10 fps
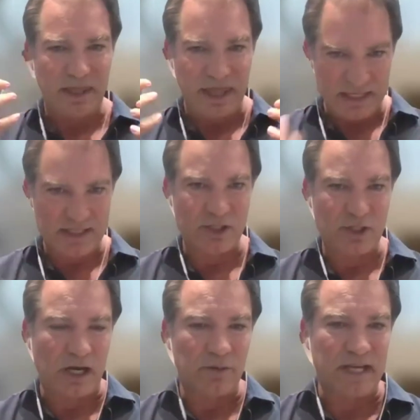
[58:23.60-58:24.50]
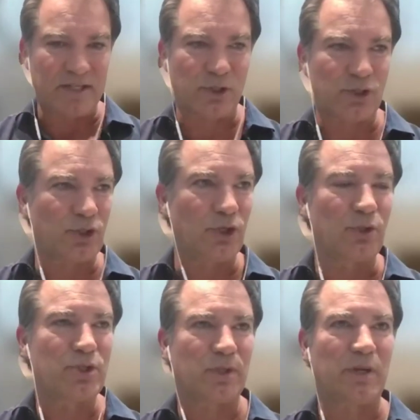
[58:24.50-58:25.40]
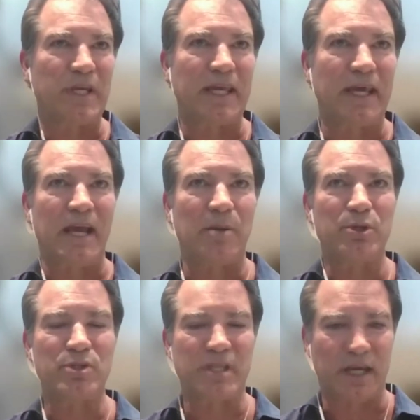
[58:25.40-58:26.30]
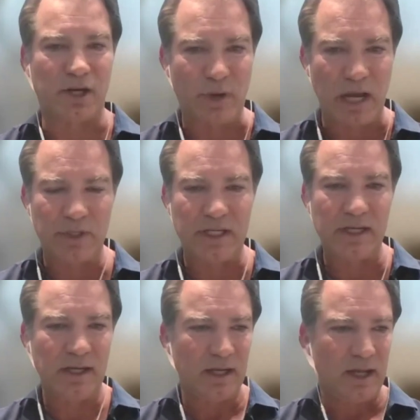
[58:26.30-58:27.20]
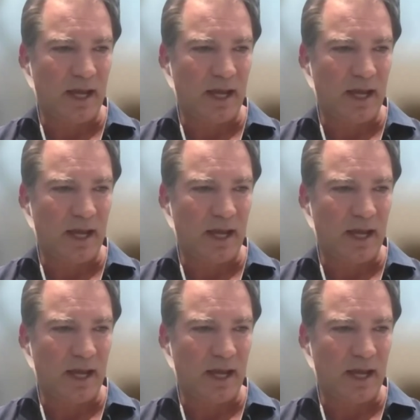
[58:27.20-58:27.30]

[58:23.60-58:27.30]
this is our message to you, so that we can help you stay grounded